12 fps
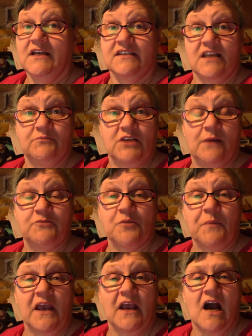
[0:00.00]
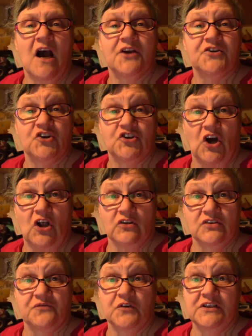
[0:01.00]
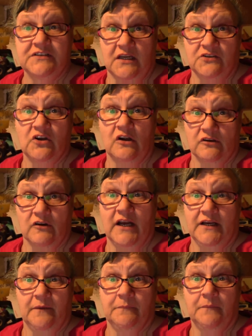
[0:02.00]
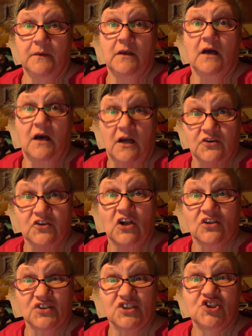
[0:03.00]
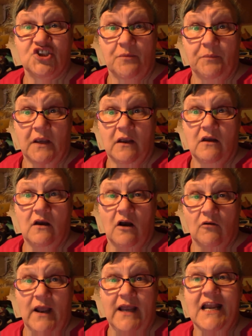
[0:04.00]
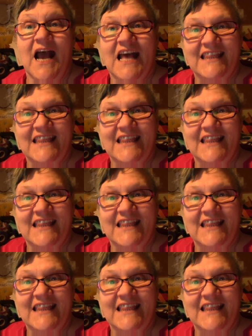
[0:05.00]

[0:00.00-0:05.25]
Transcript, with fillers: Sometimes you're paying $100 for a $10 item, $100 in shipping, all right?